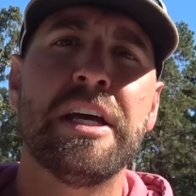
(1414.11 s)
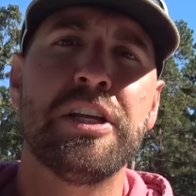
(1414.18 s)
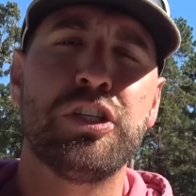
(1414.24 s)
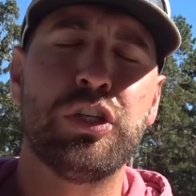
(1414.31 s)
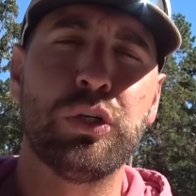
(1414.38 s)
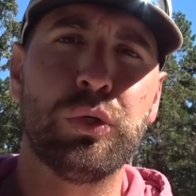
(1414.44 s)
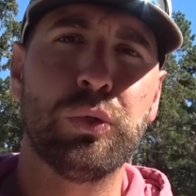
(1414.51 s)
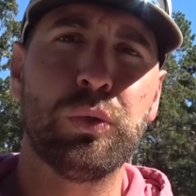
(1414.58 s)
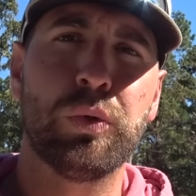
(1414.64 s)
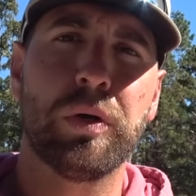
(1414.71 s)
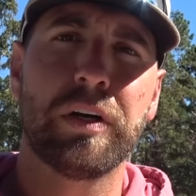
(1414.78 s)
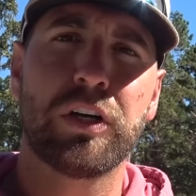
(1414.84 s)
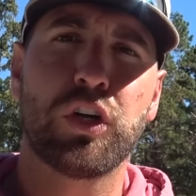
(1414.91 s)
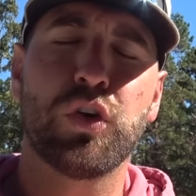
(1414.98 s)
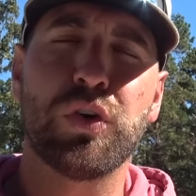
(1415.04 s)
to
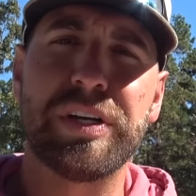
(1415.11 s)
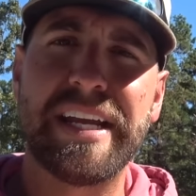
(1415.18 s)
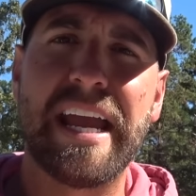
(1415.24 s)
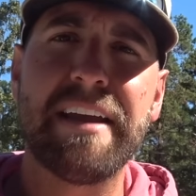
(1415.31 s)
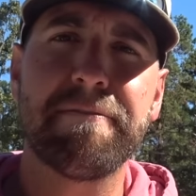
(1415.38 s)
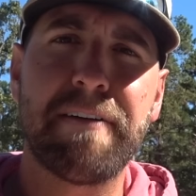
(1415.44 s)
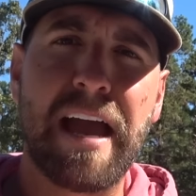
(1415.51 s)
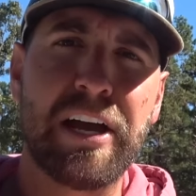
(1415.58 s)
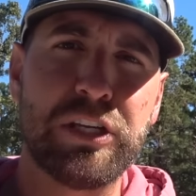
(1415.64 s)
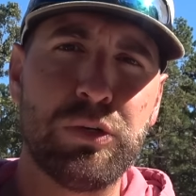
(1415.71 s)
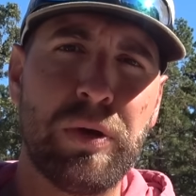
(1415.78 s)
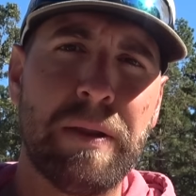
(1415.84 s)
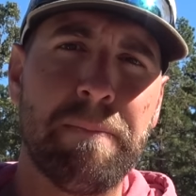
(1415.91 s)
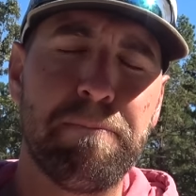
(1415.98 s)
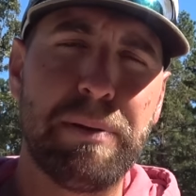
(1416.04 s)
create
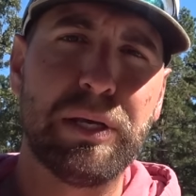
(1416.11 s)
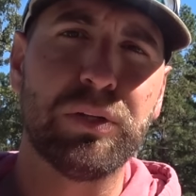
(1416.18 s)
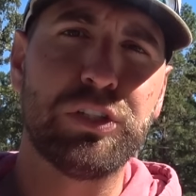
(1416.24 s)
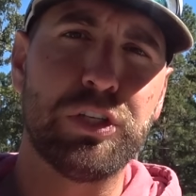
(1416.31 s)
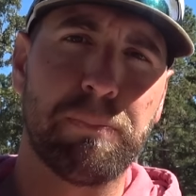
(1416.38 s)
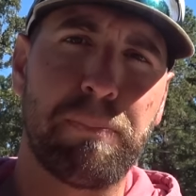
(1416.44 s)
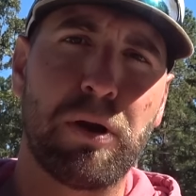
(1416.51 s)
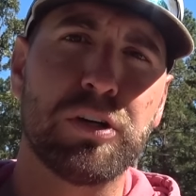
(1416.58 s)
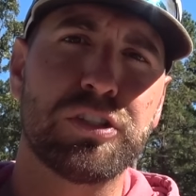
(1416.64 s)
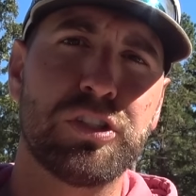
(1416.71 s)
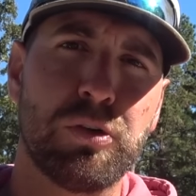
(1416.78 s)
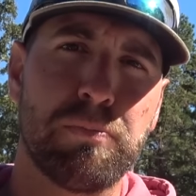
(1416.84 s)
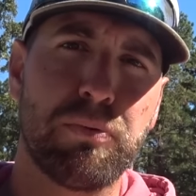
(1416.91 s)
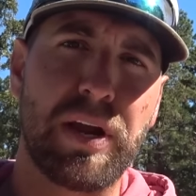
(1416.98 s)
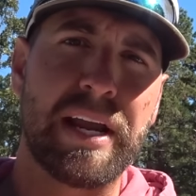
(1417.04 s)
value and build your
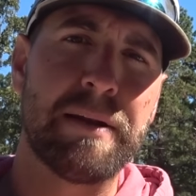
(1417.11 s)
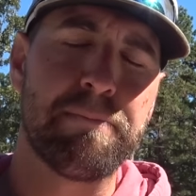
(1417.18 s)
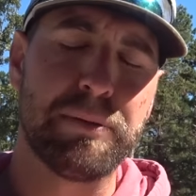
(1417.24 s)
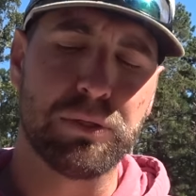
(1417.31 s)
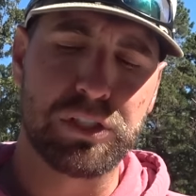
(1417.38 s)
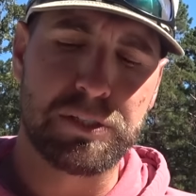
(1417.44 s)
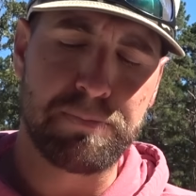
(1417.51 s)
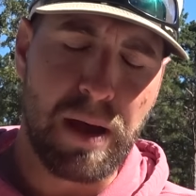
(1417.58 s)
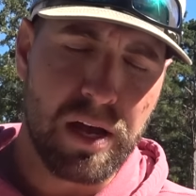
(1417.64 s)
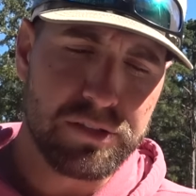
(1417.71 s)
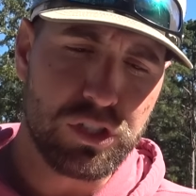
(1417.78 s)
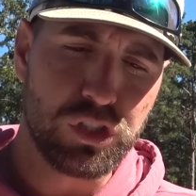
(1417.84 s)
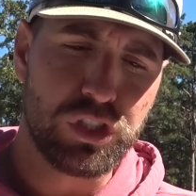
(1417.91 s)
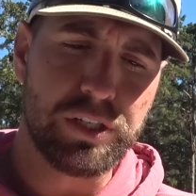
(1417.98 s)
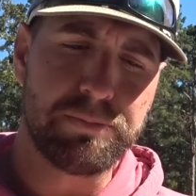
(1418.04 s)
personal brand, build
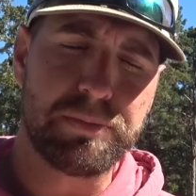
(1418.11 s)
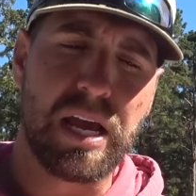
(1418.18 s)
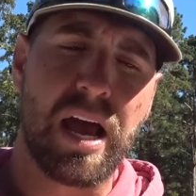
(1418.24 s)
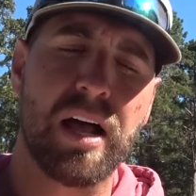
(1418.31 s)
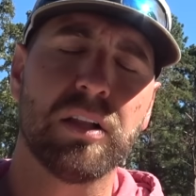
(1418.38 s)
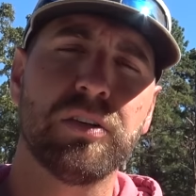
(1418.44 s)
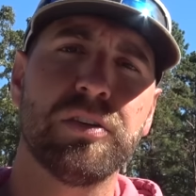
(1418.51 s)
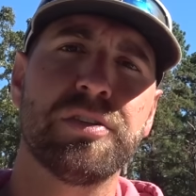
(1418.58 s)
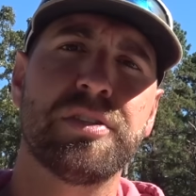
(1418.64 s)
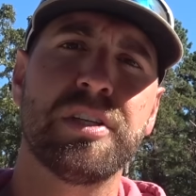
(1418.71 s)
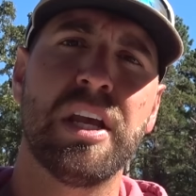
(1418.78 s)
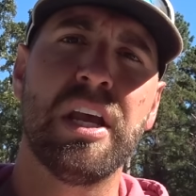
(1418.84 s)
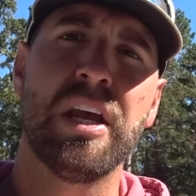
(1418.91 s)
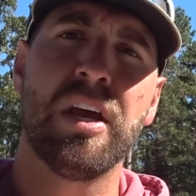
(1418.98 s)
sponsorship dollars,